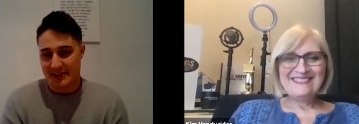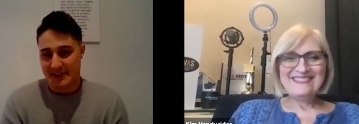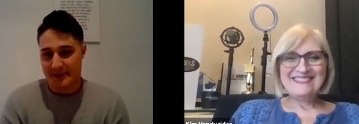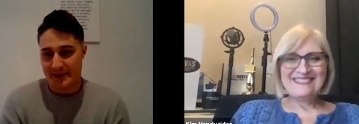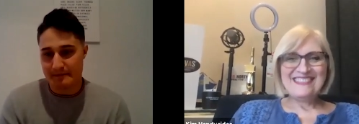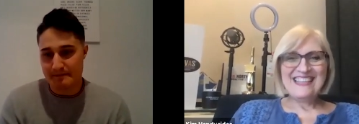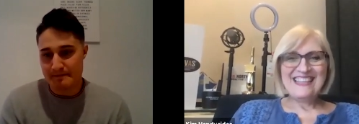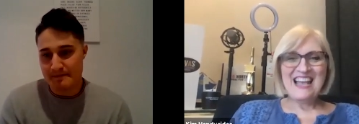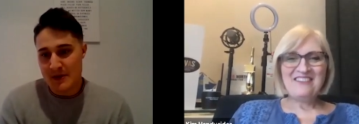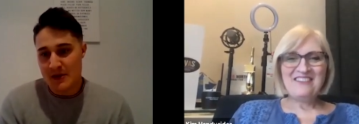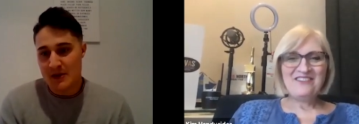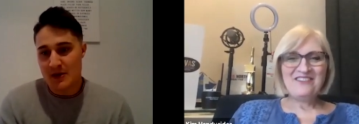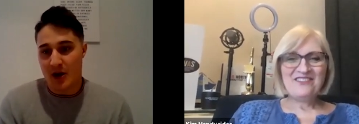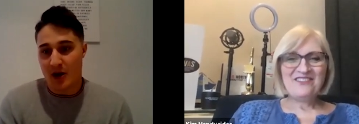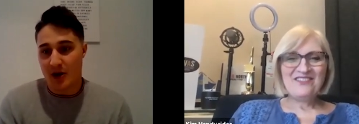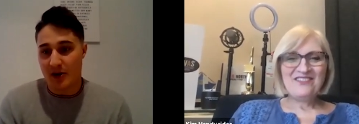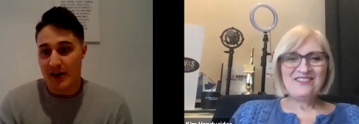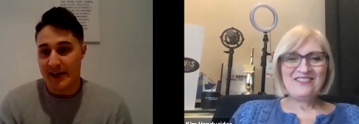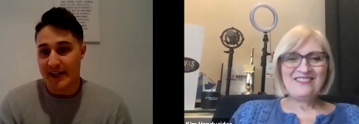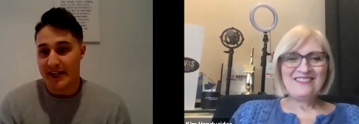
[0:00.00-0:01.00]
Speaker 1: Exactly.
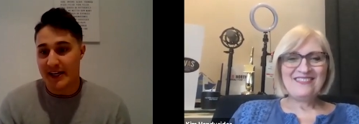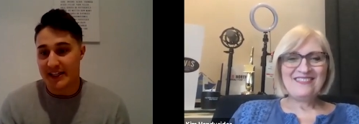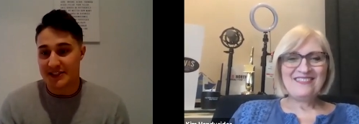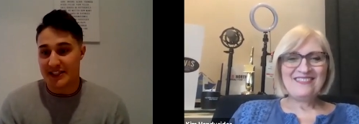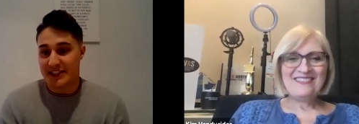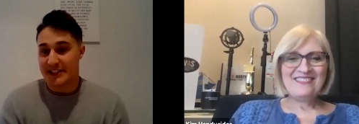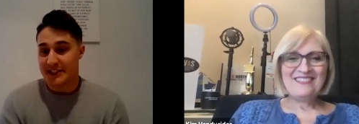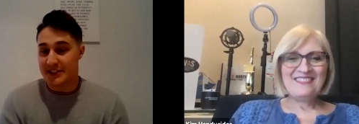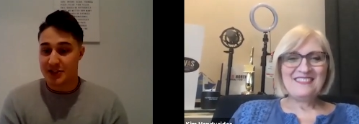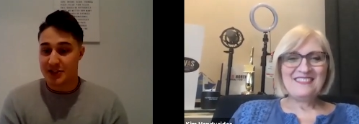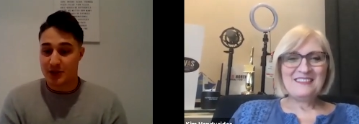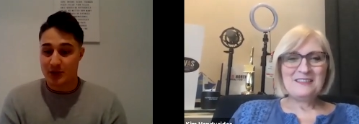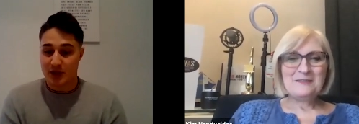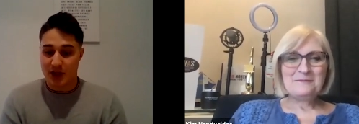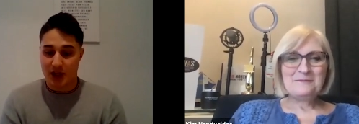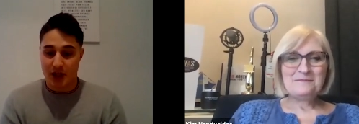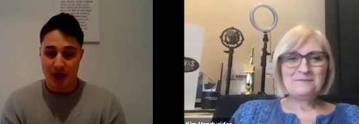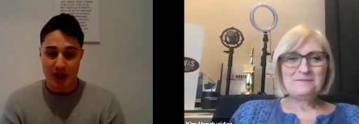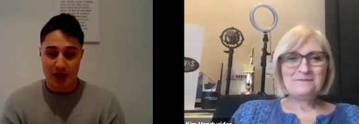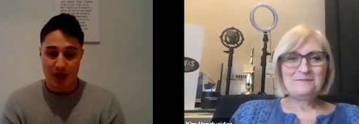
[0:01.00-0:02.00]
Alrighty, guys, it is
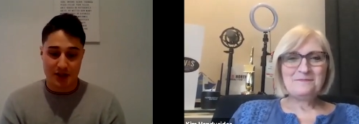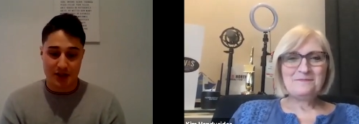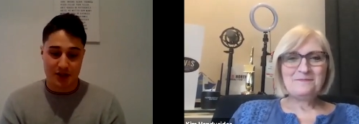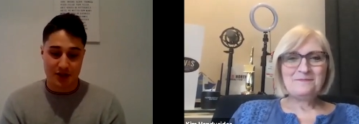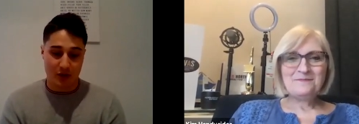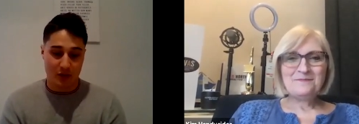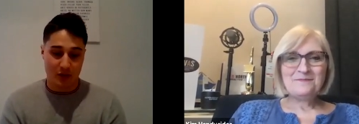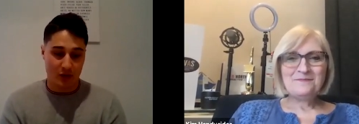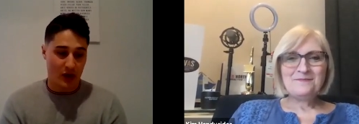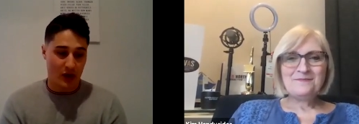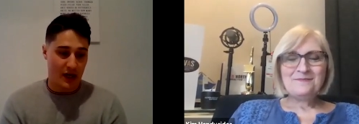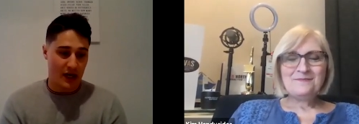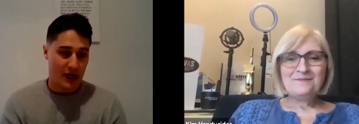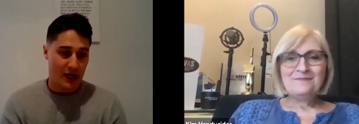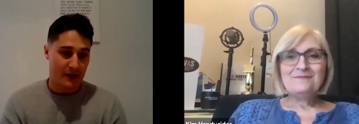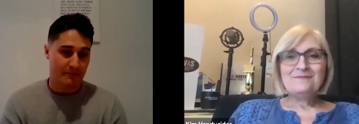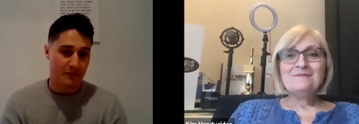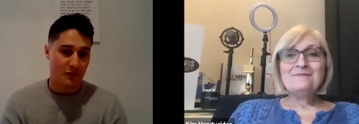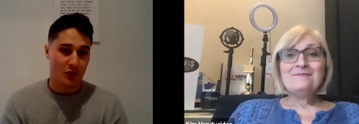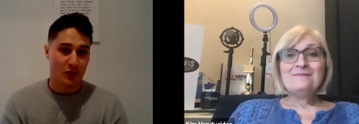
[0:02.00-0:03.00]
two o'clock. So
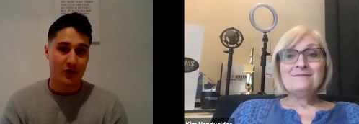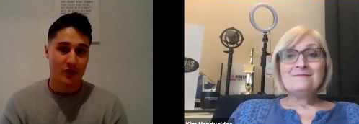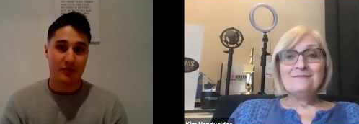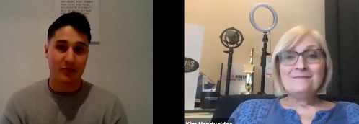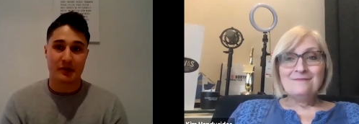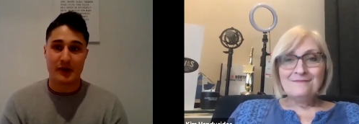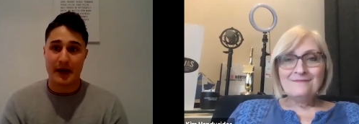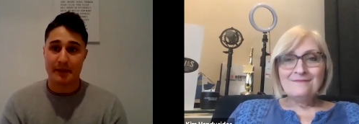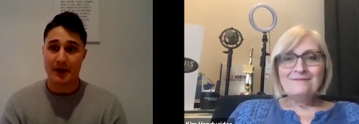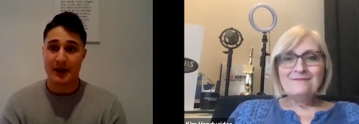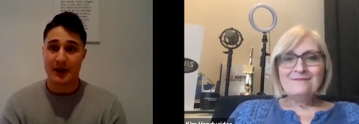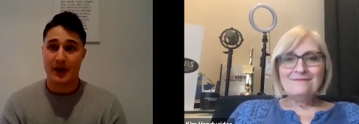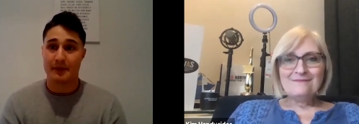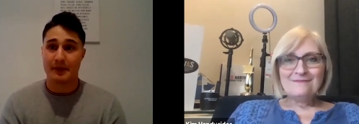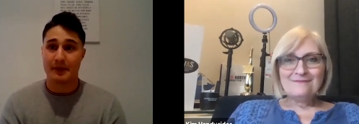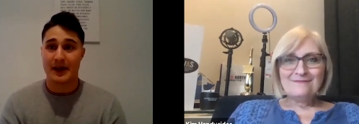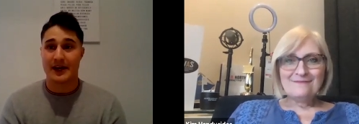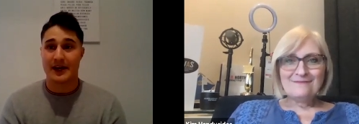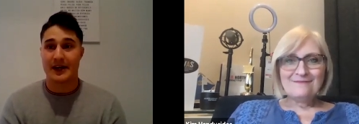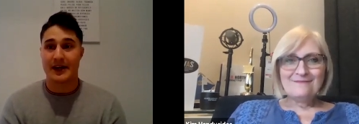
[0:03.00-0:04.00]
um, we'll be wrapping
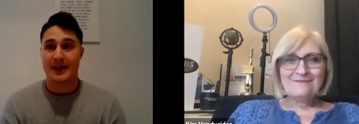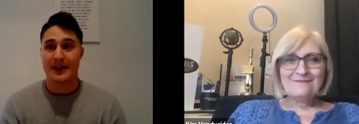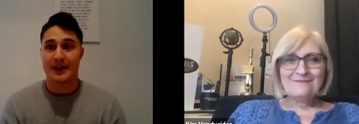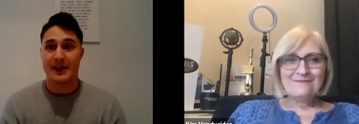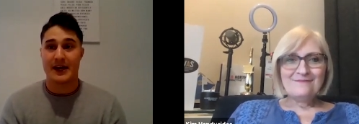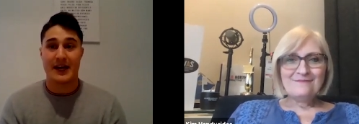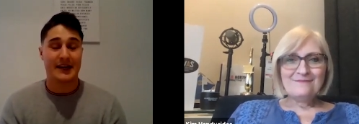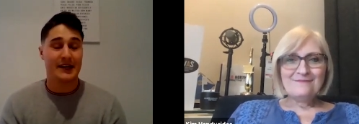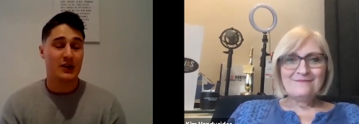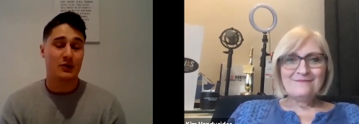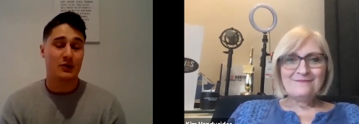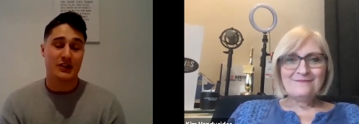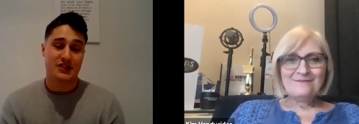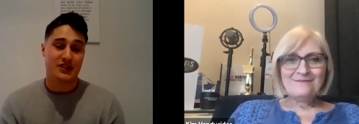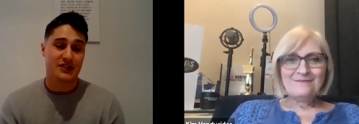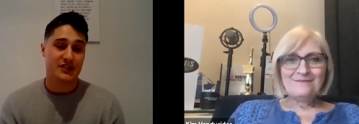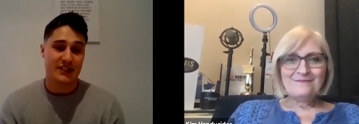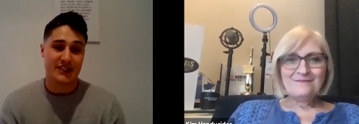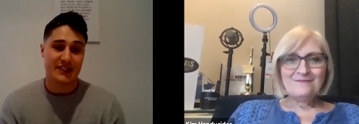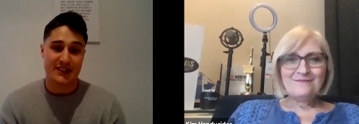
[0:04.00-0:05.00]
up. Uh, any
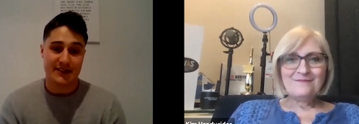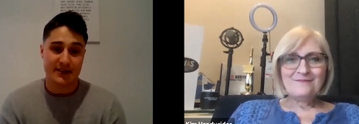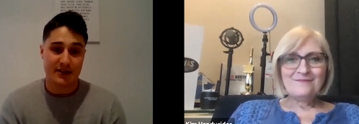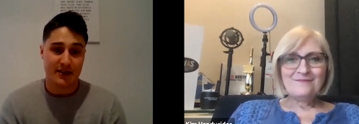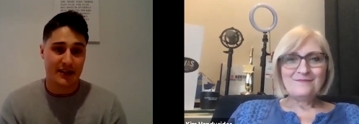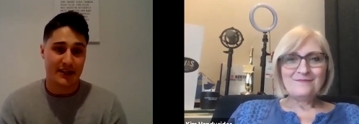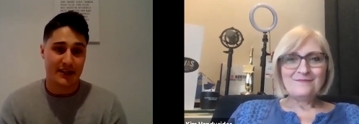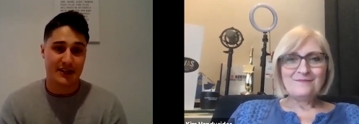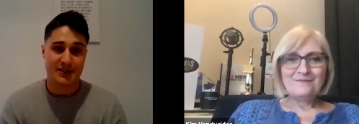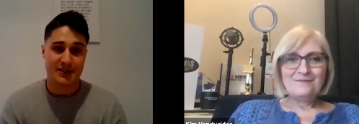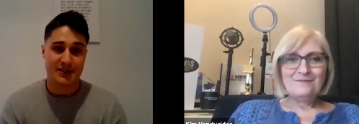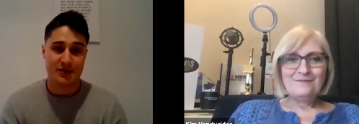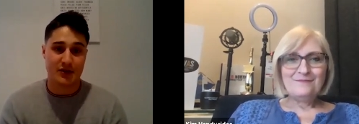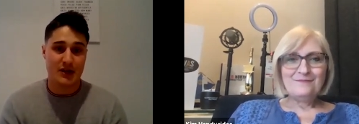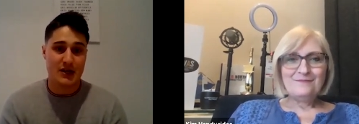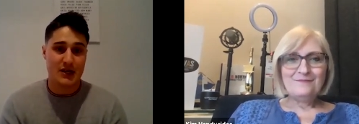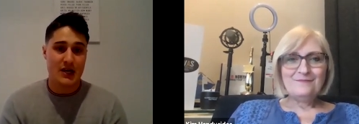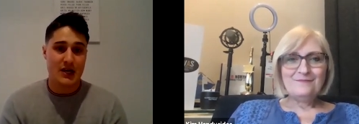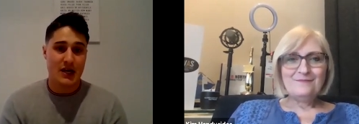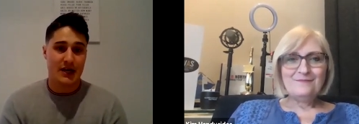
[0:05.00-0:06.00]
questions I did not get
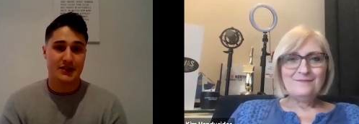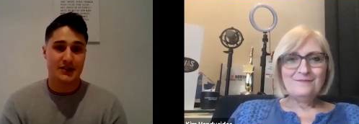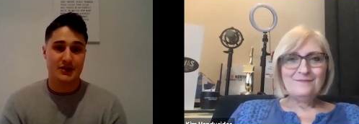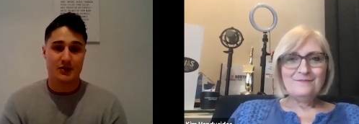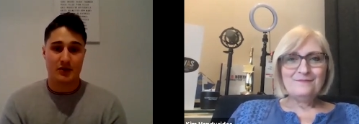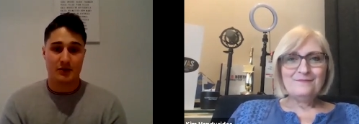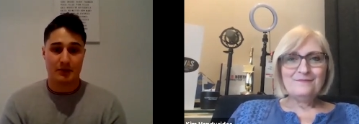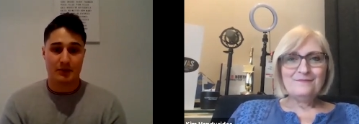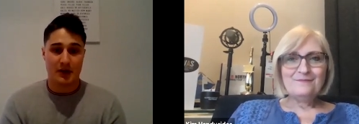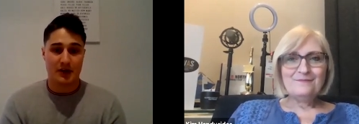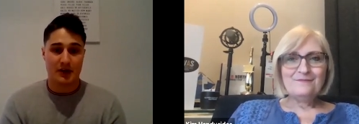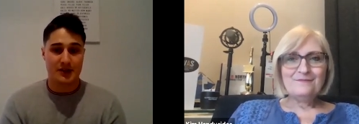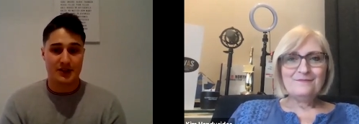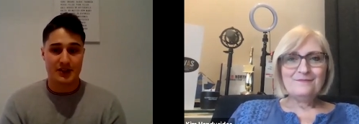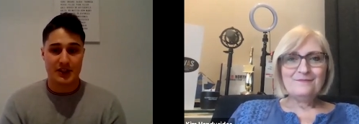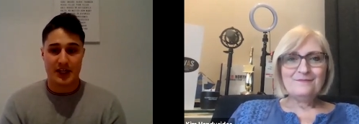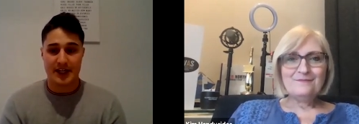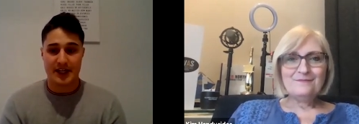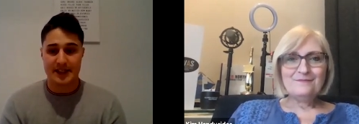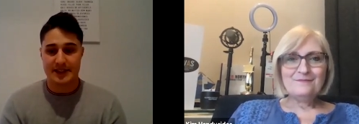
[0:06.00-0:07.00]
to, I do
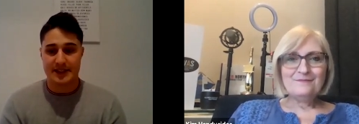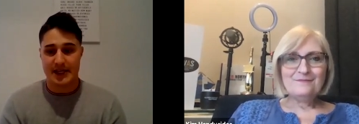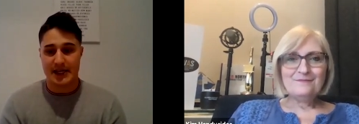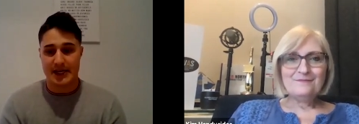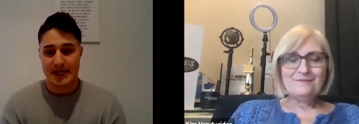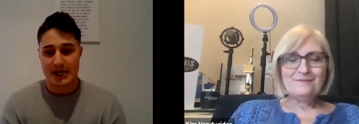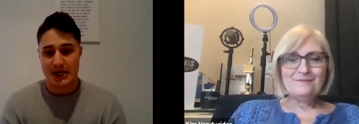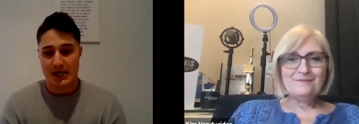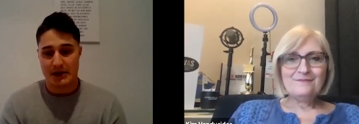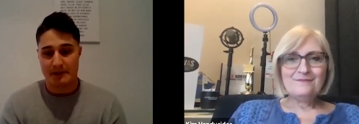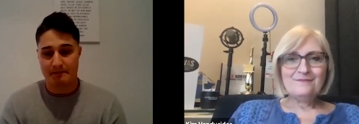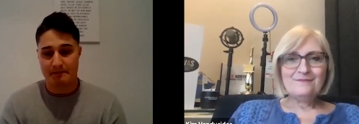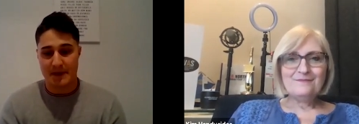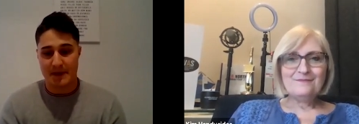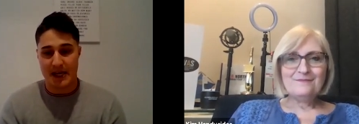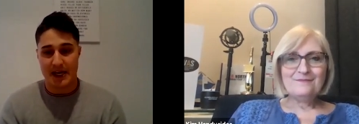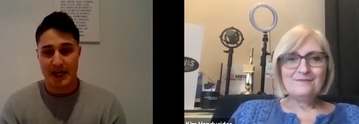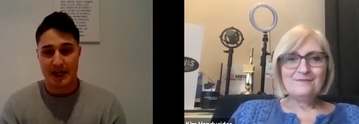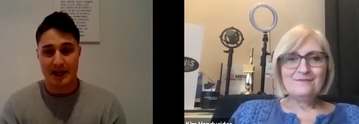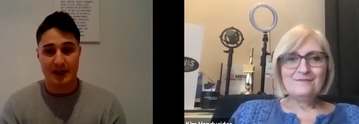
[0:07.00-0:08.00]
apologize.
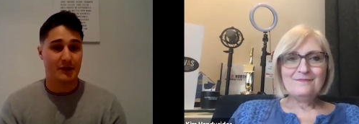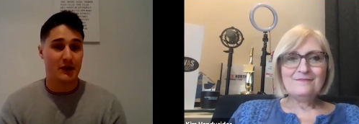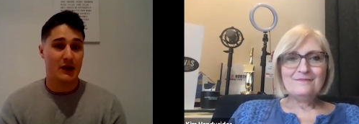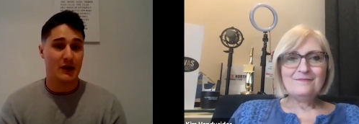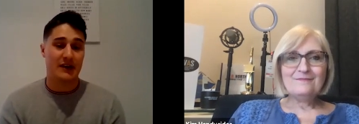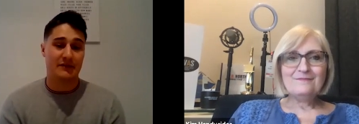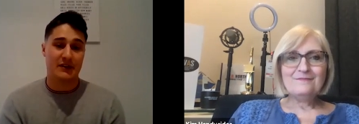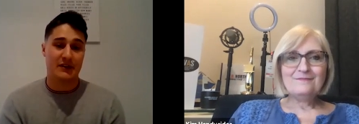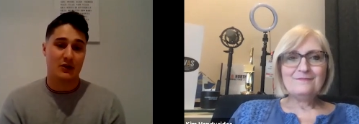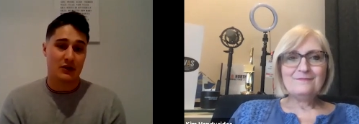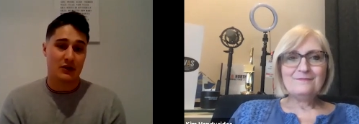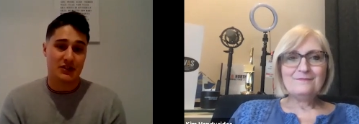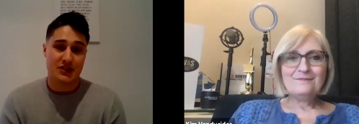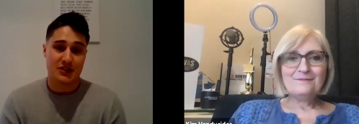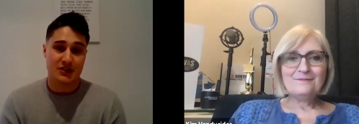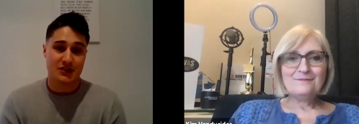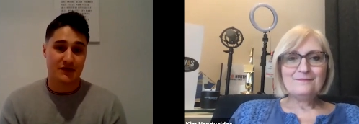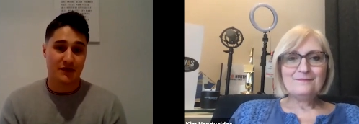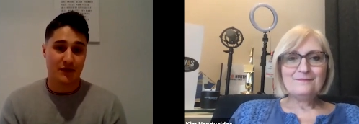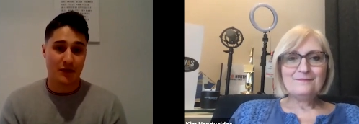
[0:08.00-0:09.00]
Um, and if you have any
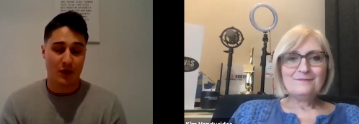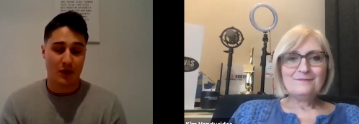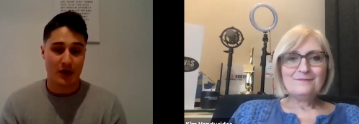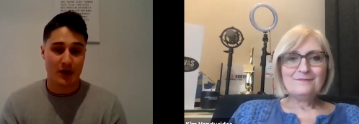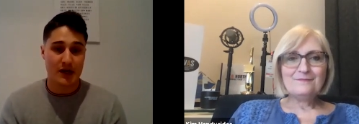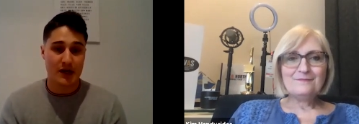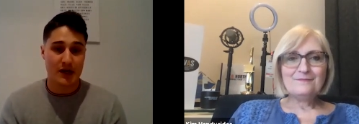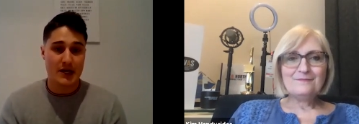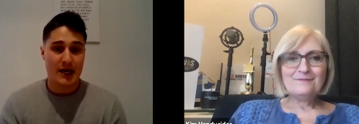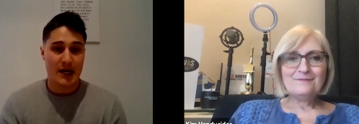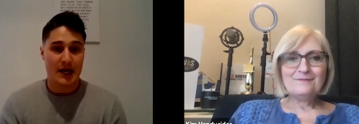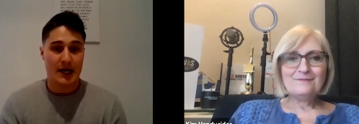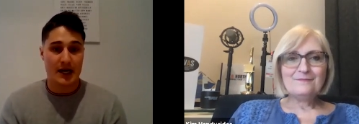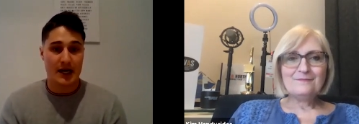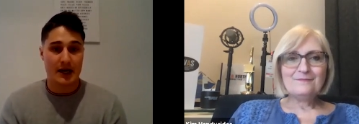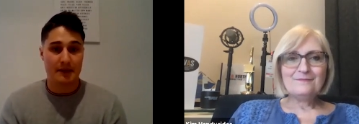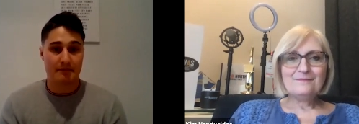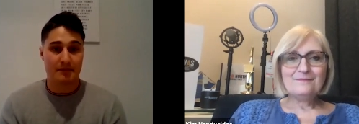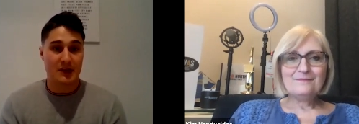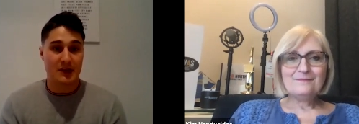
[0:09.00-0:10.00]
questions for
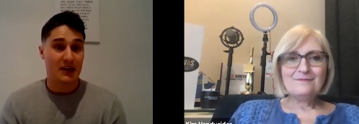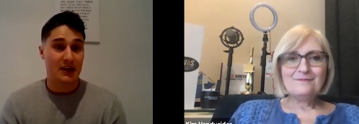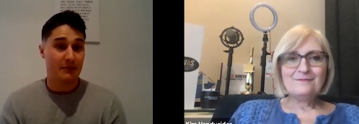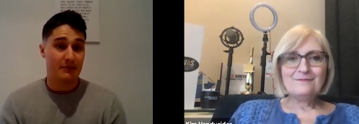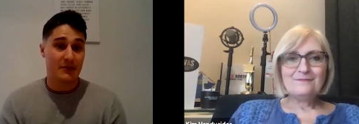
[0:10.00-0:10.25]
um,